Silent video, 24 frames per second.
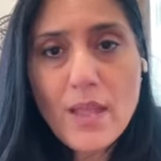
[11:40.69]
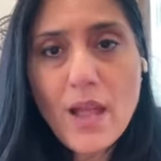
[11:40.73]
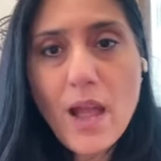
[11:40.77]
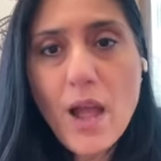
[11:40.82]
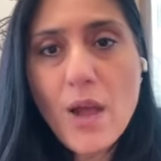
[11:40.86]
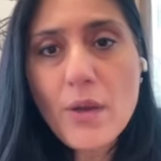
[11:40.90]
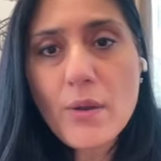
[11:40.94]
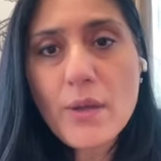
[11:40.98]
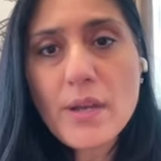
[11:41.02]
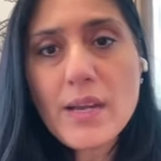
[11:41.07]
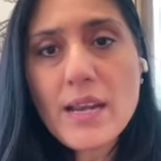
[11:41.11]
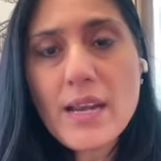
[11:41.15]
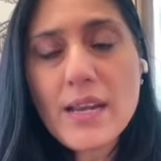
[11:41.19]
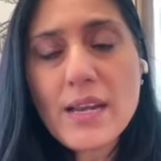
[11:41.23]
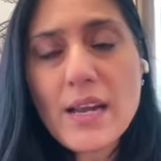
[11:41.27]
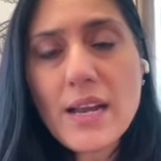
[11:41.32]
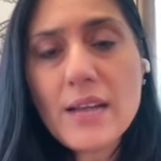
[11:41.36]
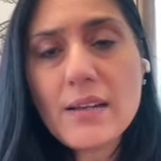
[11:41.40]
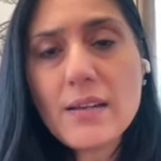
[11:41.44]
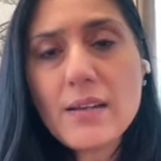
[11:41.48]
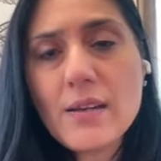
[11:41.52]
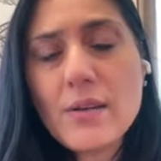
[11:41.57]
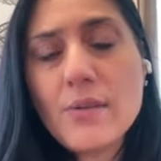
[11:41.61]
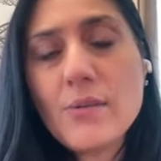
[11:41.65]
How can I
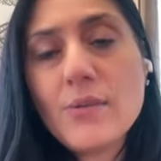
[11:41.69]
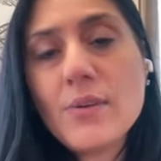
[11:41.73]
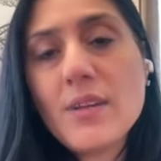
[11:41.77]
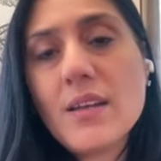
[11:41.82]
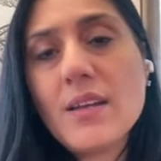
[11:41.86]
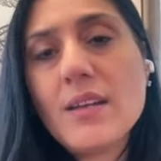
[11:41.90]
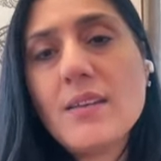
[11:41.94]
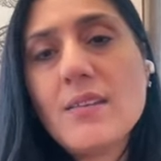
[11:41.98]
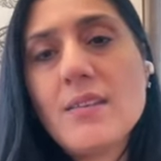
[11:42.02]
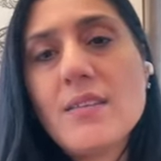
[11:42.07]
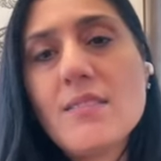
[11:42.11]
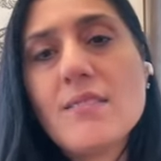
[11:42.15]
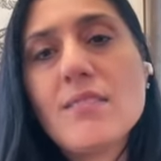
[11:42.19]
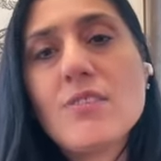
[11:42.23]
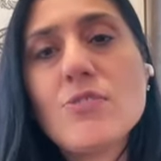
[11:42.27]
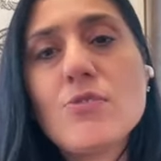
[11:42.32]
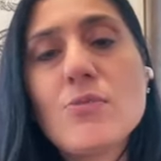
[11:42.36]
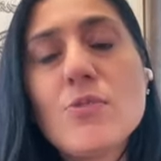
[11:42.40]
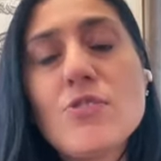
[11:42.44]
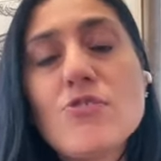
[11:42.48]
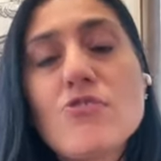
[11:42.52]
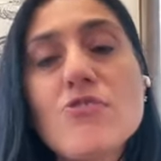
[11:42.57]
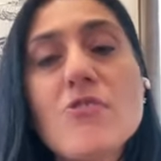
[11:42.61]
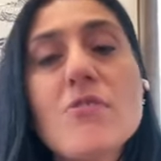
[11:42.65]
like, look at the
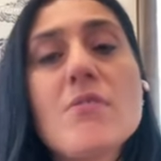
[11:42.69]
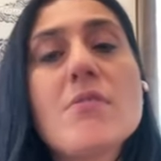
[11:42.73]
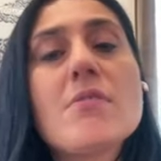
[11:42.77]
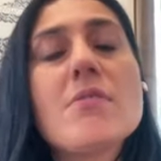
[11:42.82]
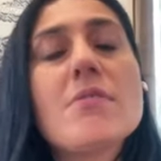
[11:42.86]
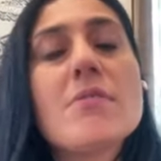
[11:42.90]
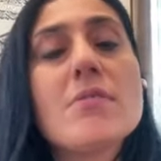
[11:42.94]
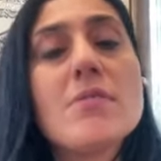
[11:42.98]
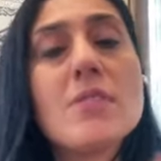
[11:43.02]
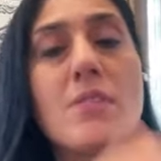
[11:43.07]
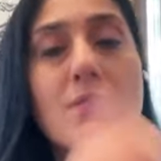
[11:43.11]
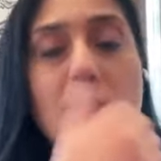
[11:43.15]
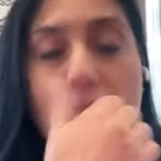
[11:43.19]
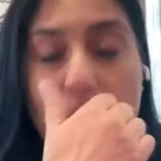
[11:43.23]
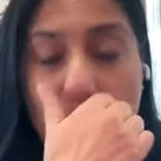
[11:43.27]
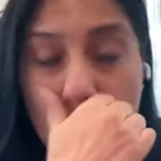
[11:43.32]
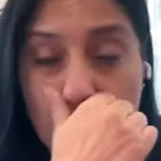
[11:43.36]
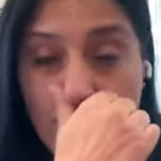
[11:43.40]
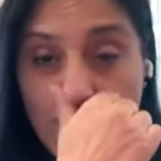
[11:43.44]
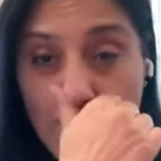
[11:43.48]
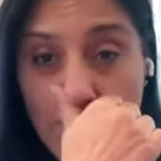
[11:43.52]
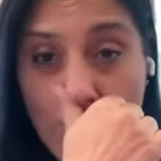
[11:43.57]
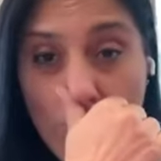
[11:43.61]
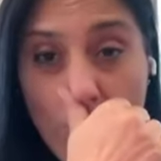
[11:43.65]
situation? So this
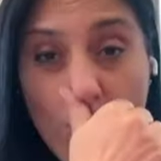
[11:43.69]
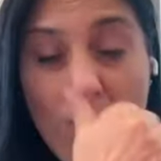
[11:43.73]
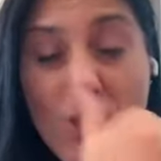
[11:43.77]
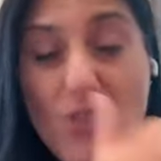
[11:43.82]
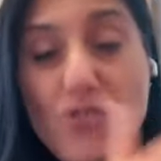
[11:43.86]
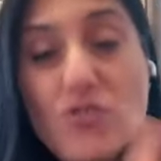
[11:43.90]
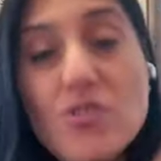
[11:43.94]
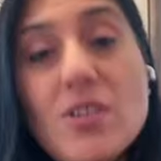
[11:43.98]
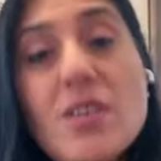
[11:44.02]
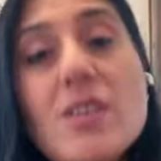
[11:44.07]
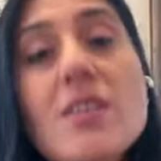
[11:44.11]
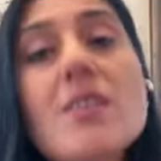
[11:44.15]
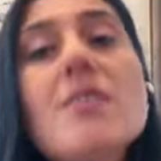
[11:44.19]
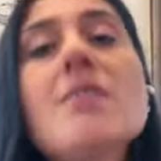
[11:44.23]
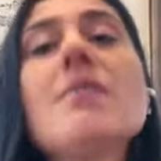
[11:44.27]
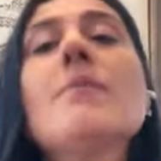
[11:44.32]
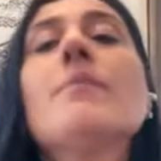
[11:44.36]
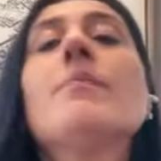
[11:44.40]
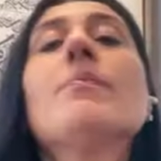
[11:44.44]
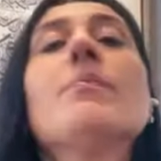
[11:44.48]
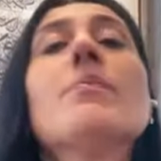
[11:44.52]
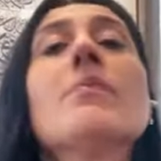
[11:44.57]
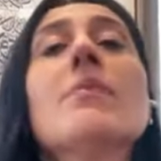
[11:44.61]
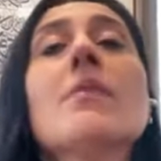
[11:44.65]
question is
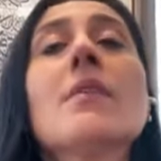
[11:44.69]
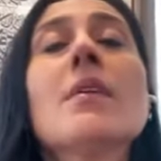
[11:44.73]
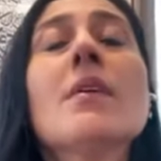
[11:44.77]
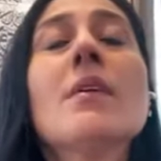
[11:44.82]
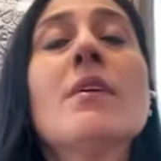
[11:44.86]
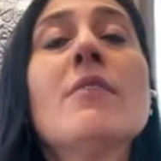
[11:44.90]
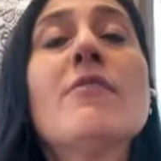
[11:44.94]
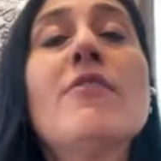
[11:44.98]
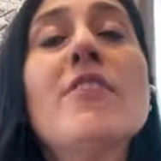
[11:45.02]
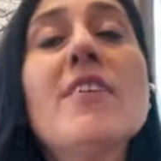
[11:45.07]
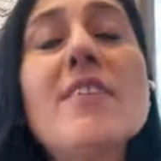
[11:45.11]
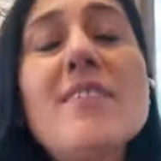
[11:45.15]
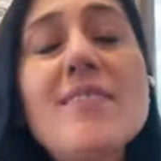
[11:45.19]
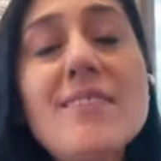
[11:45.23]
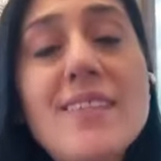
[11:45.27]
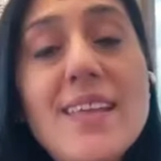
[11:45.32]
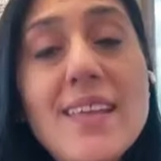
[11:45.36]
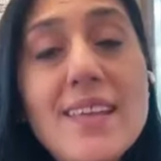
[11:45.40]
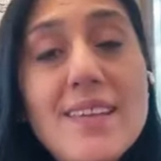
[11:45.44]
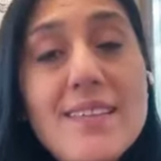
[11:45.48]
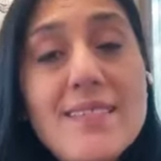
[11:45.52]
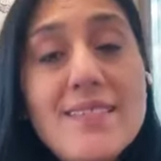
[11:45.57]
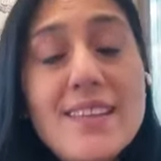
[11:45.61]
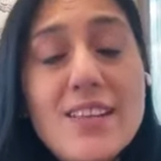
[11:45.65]
first
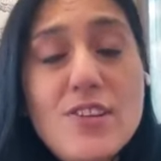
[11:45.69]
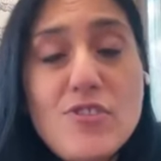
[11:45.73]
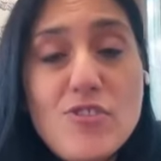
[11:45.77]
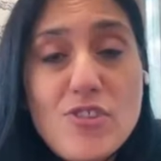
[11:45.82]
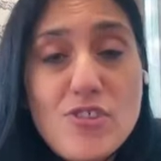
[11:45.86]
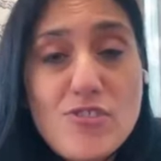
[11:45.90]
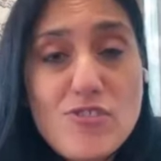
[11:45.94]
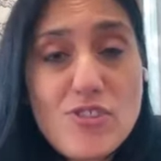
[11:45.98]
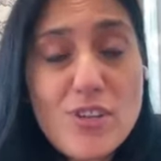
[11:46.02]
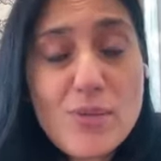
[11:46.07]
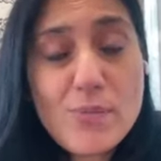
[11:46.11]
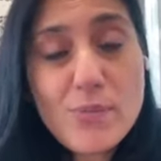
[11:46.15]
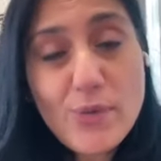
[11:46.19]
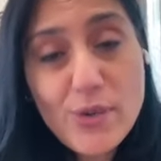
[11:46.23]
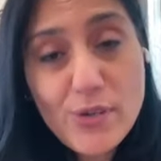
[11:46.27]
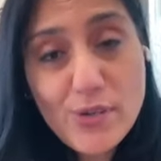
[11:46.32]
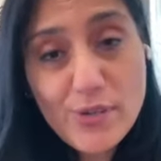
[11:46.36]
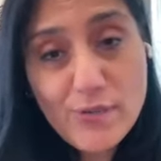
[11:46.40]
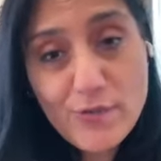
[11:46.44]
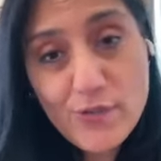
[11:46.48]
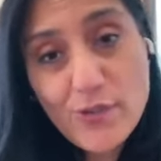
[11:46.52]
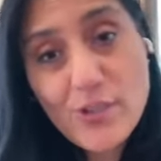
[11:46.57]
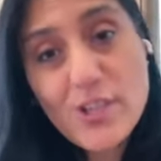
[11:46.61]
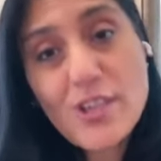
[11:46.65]
thing is interesting
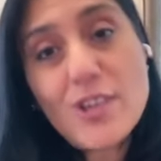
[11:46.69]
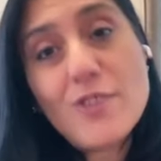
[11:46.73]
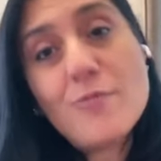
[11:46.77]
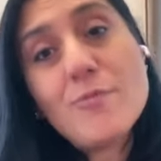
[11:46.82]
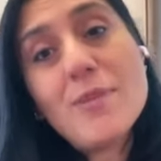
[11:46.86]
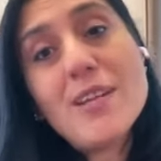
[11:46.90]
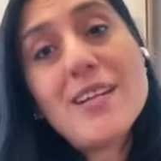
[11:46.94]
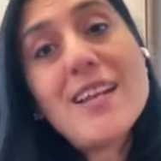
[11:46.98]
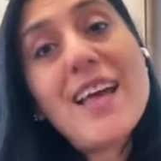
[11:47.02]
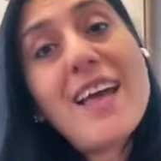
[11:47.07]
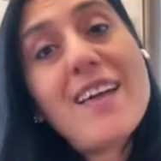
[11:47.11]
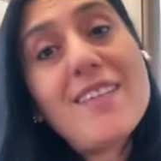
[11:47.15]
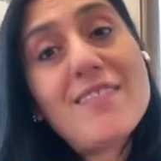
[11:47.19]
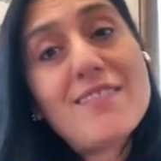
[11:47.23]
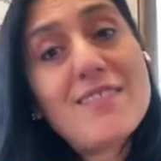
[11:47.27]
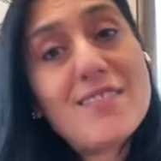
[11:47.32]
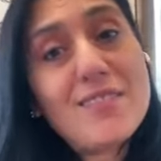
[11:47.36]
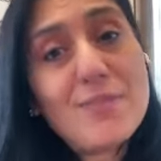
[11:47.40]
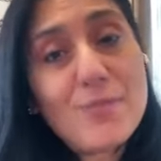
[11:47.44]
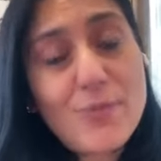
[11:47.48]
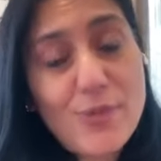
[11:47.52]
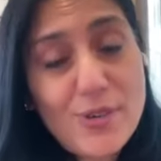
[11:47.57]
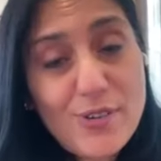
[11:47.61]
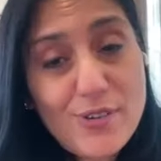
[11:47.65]
point of view. Government has
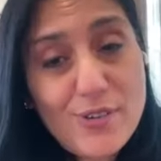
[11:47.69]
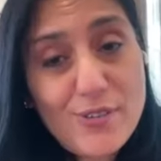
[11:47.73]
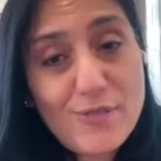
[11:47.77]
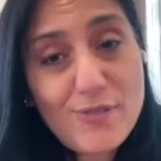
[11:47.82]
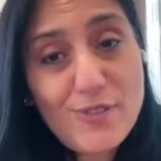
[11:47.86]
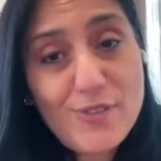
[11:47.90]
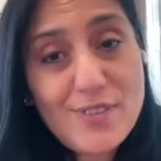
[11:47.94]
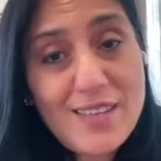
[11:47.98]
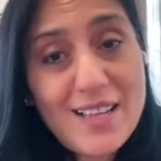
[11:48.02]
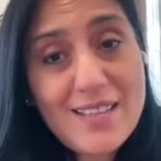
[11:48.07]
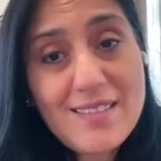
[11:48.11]
this point of view.